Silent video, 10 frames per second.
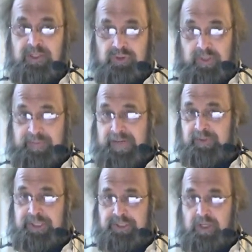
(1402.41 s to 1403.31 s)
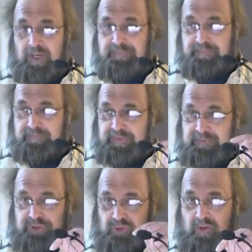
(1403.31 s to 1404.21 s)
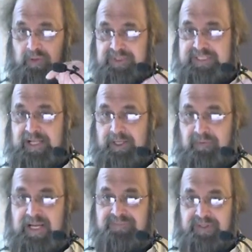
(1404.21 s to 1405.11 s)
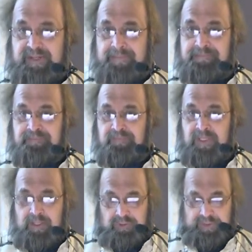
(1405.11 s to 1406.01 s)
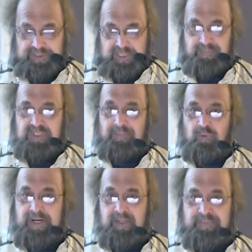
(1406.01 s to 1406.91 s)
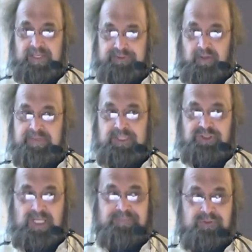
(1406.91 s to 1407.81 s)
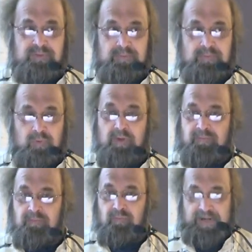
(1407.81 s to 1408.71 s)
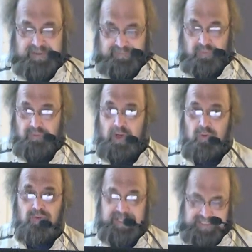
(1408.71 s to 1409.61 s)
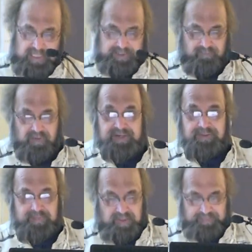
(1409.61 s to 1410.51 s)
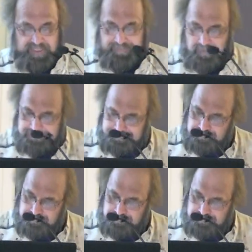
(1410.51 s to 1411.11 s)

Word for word: So the people in Europe, the story was telegraphed to them. So this comes up quite a bit. They'll meet ships who have read of, who know who they are. They've read of them in the paper.